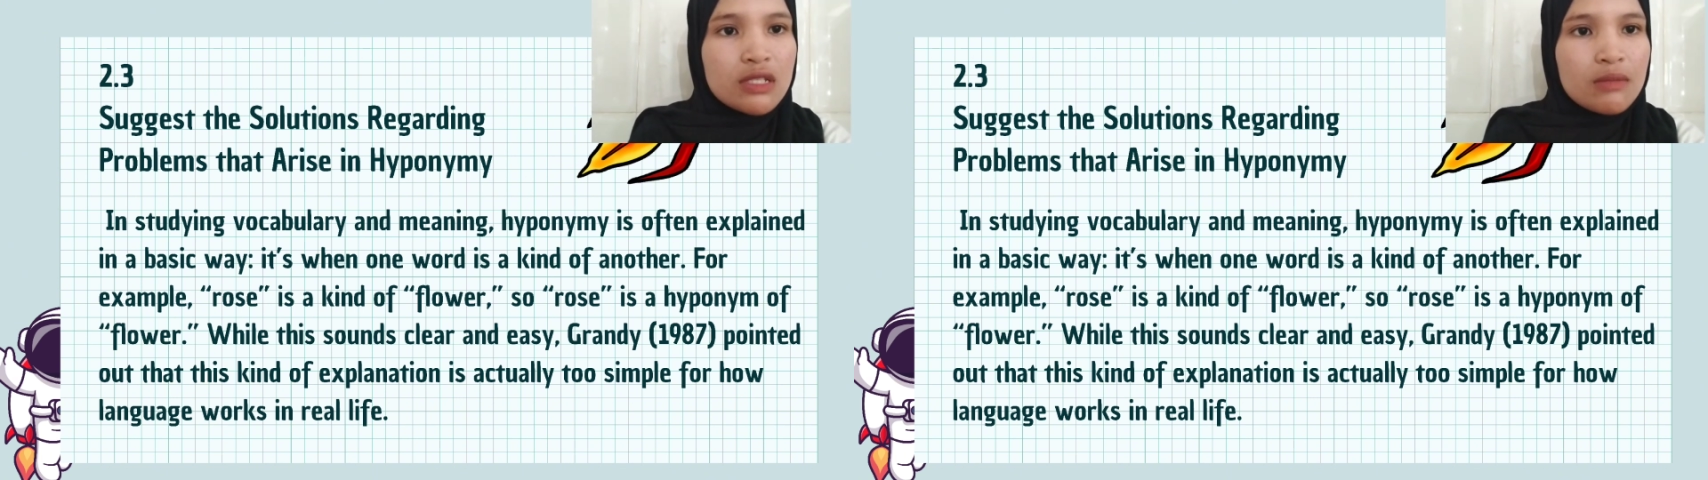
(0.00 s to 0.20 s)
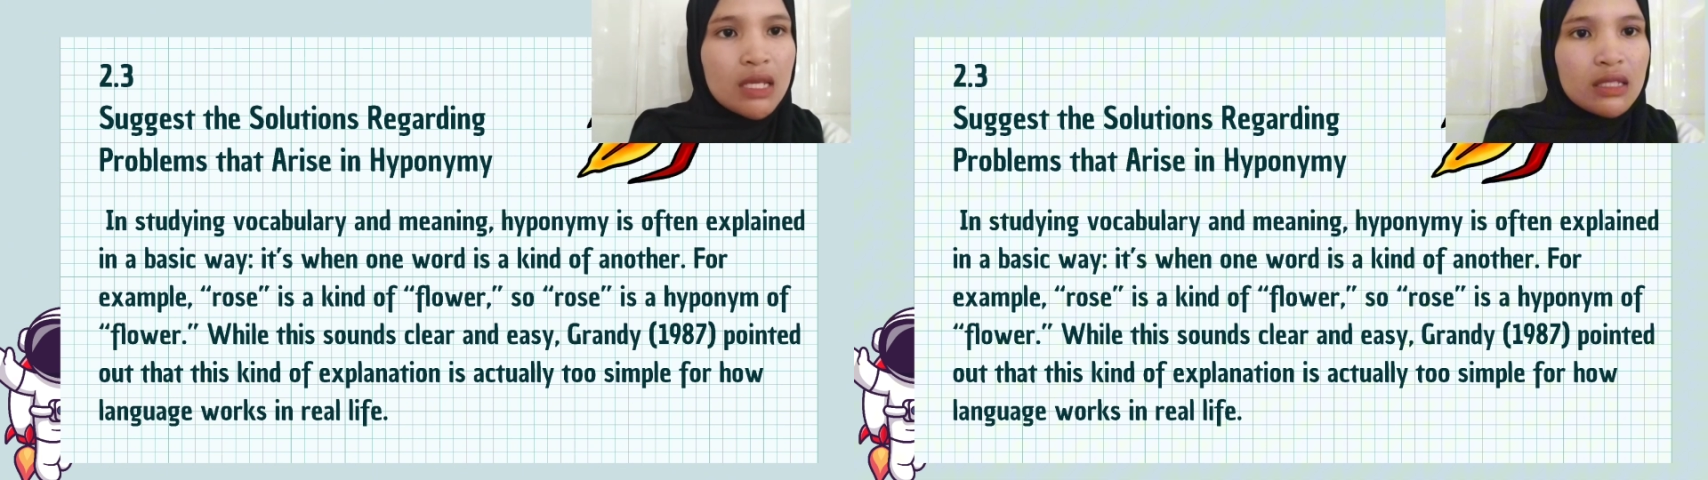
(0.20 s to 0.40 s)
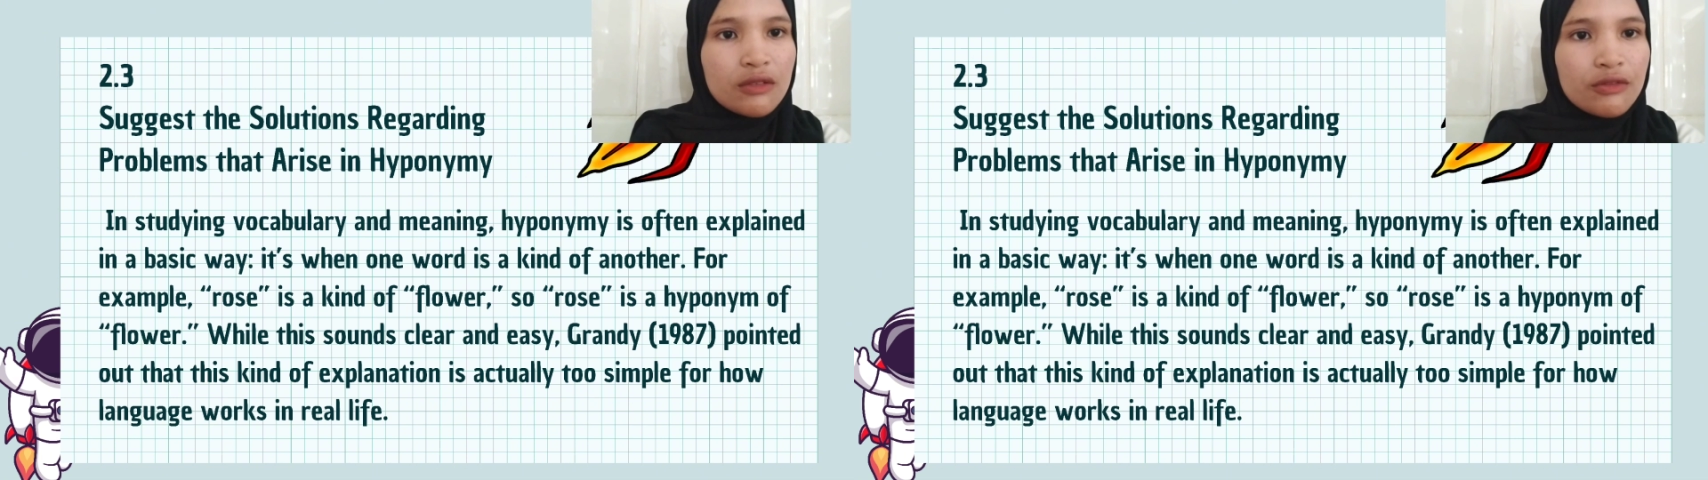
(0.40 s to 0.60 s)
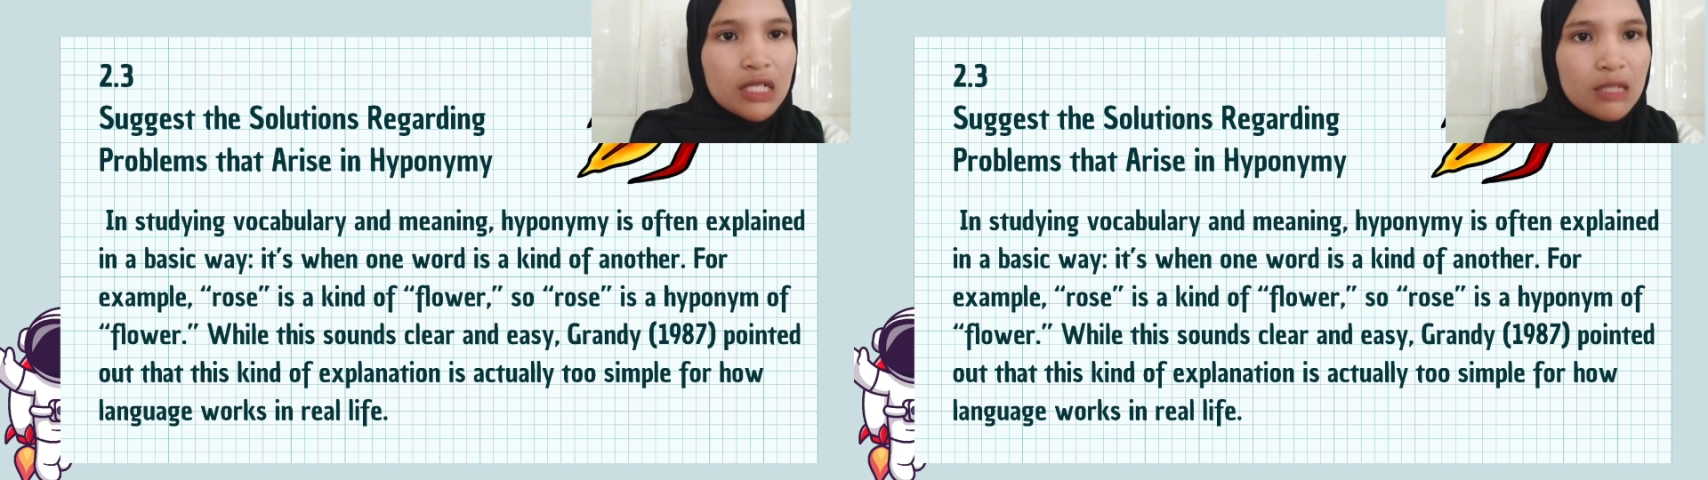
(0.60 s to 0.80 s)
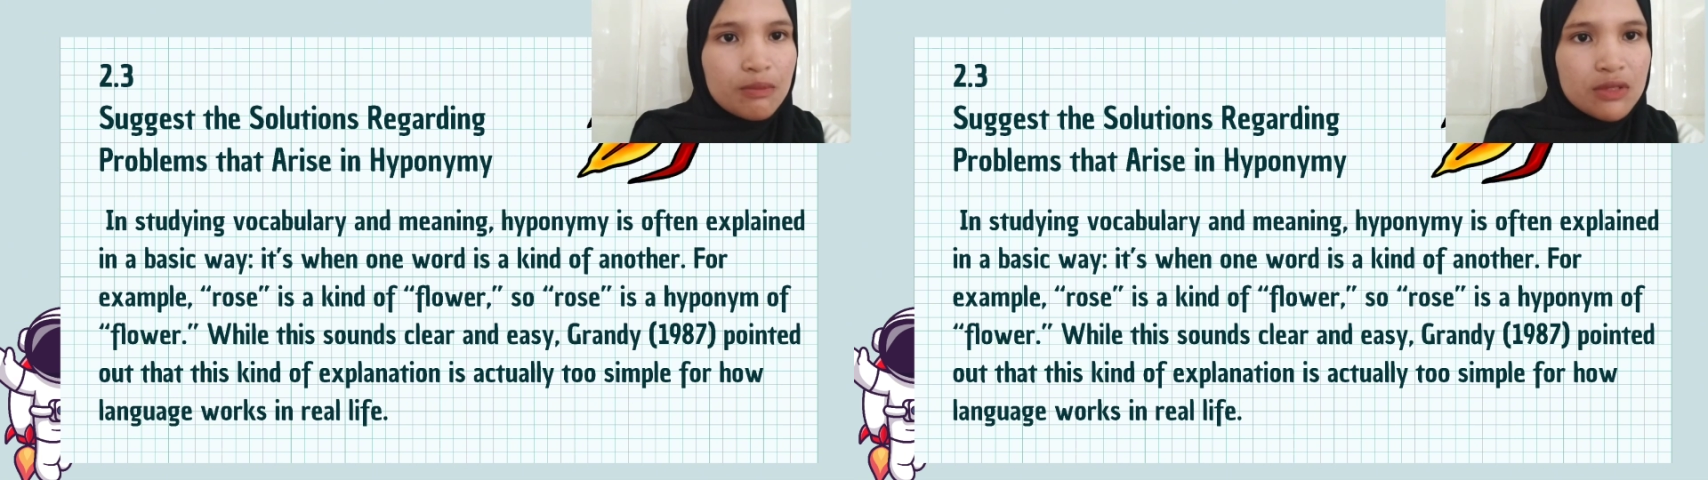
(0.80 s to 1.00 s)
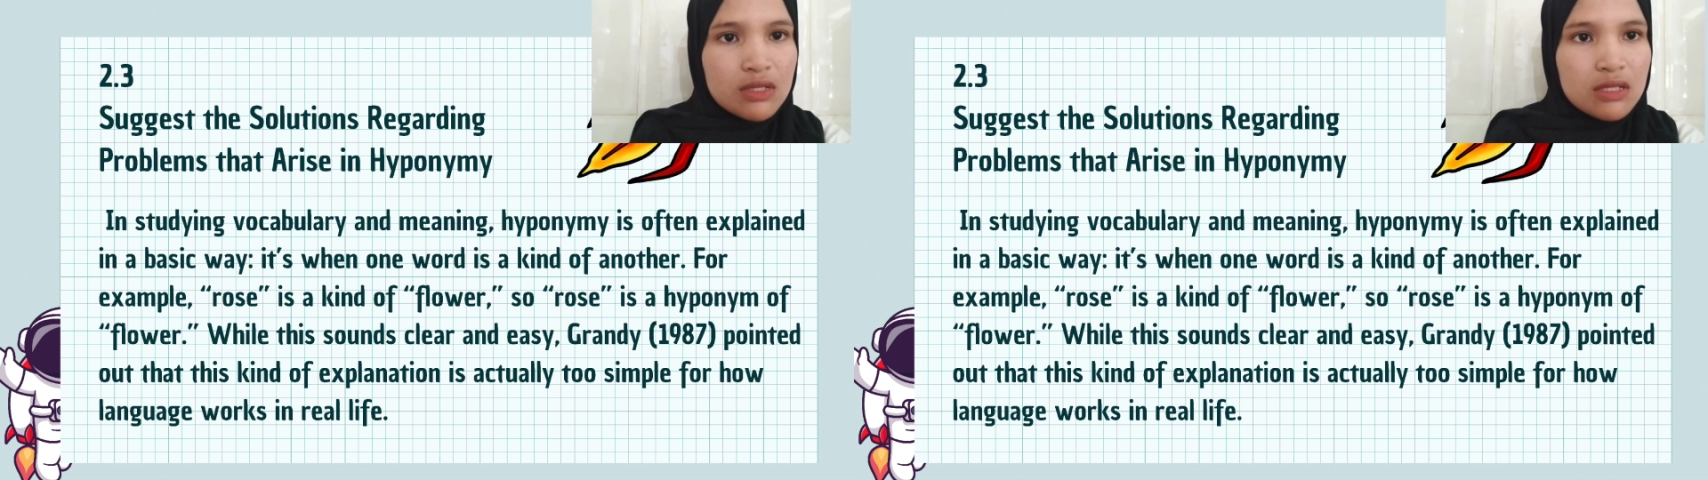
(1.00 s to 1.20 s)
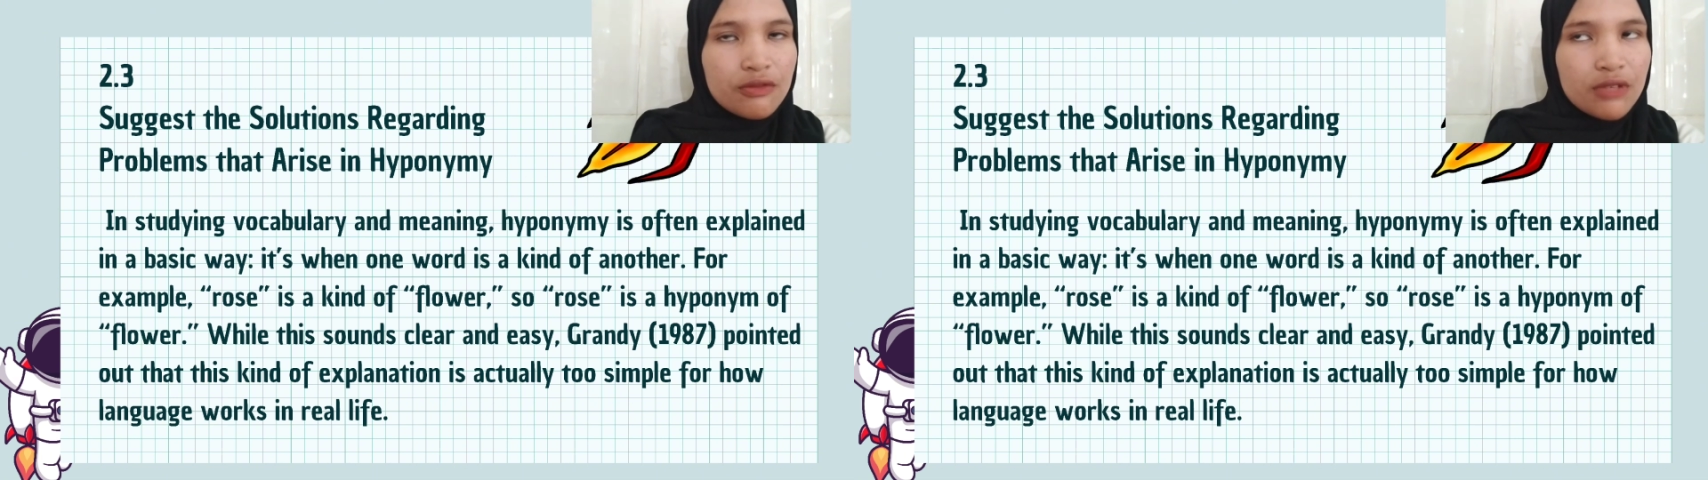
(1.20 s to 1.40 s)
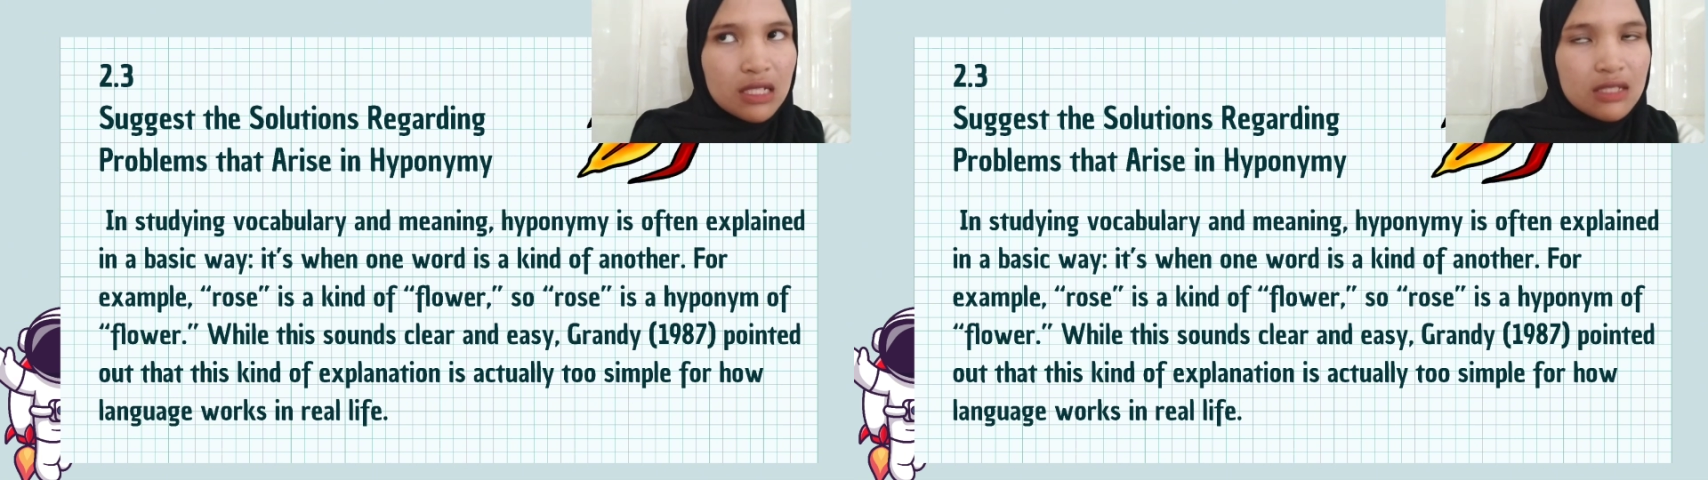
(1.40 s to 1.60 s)
semantic
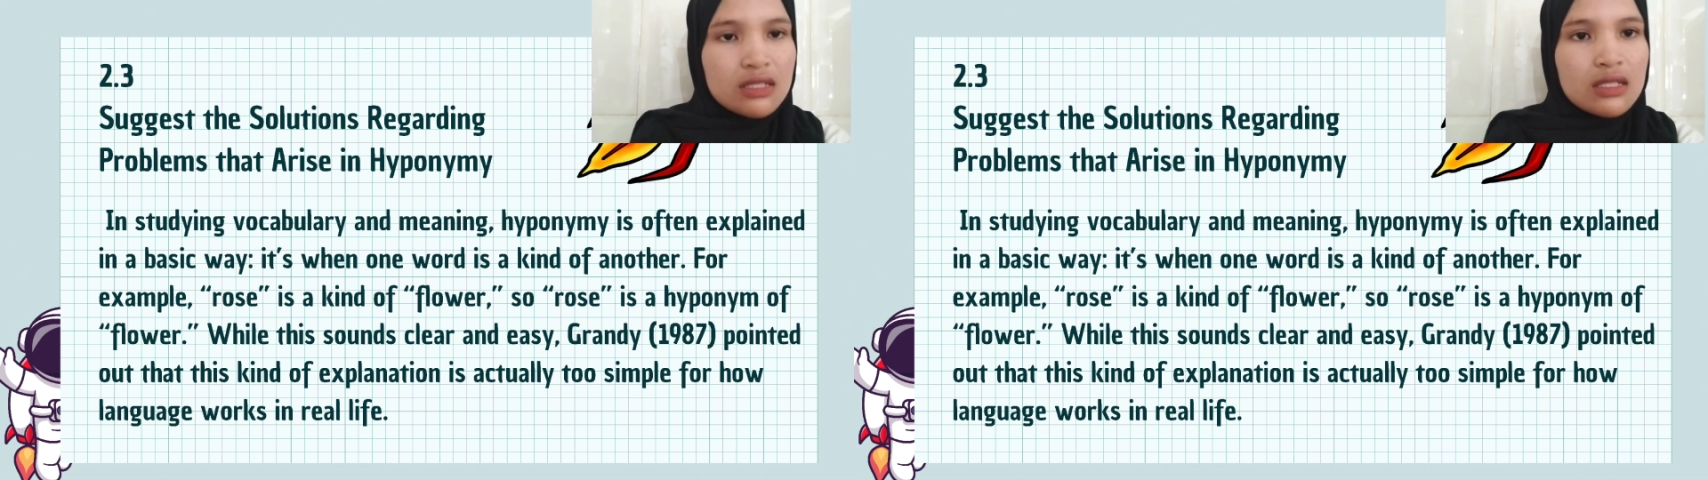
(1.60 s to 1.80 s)
fields,